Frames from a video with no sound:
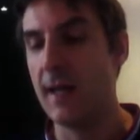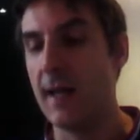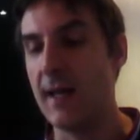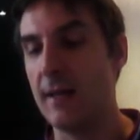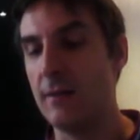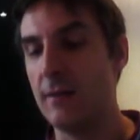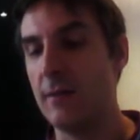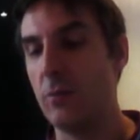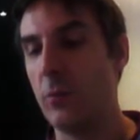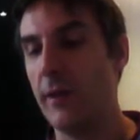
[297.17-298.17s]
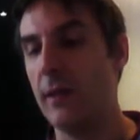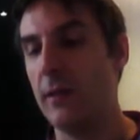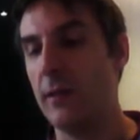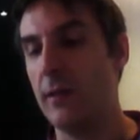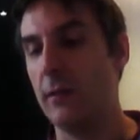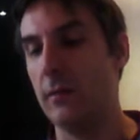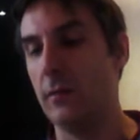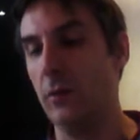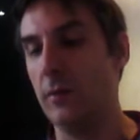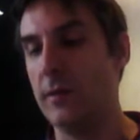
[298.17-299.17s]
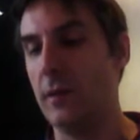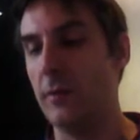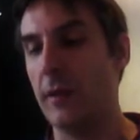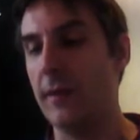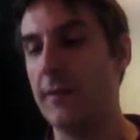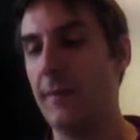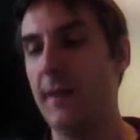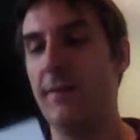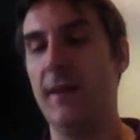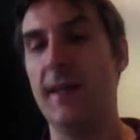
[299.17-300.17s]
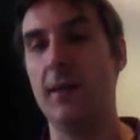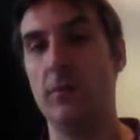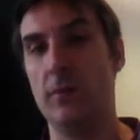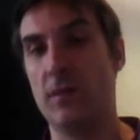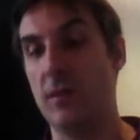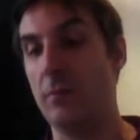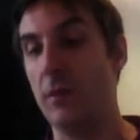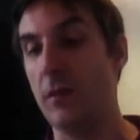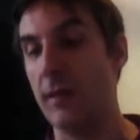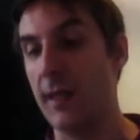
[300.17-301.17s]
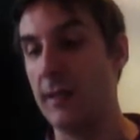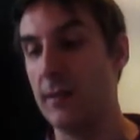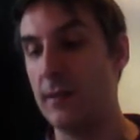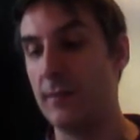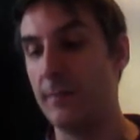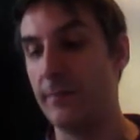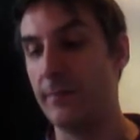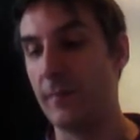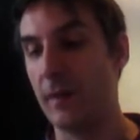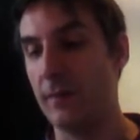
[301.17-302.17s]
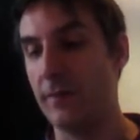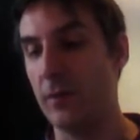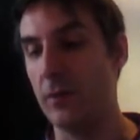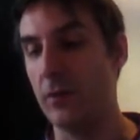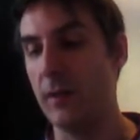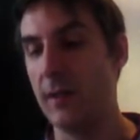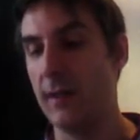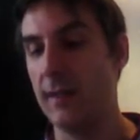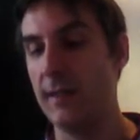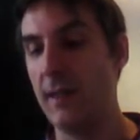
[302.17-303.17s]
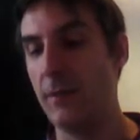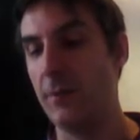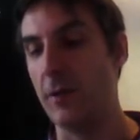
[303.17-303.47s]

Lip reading: And we are also going to be giving out some logins for DB